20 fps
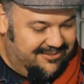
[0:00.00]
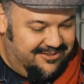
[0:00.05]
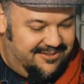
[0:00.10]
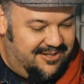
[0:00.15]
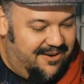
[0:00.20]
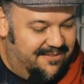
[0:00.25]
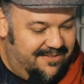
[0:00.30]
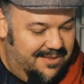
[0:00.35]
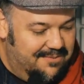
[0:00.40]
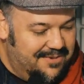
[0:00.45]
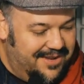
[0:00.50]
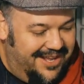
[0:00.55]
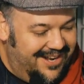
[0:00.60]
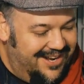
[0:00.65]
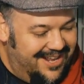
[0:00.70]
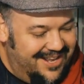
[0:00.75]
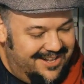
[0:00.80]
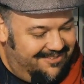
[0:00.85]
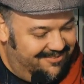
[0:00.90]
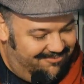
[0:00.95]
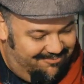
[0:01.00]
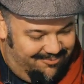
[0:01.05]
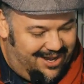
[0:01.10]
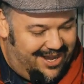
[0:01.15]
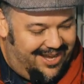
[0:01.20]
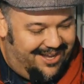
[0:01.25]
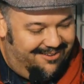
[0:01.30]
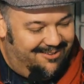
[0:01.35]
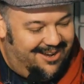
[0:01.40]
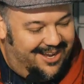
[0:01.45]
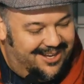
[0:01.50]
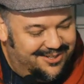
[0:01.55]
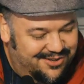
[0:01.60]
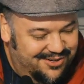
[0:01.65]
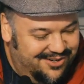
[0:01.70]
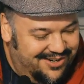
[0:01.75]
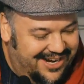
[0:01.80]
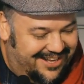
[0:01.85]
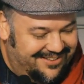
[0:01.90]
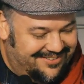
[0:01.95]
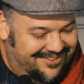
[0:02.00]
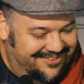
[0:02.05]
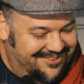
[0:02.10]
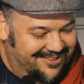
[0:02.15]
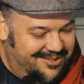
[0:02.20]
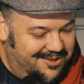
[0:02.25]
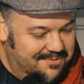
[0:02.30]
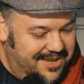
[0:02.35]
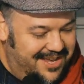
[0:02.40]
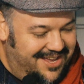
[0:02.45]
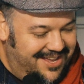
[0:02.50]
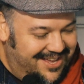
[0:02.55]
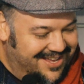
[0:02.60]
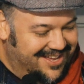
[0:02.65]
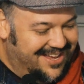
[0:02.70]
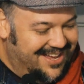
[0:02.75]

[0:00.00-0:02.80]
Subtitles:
just start from the beginning. Why should you guys listen to me?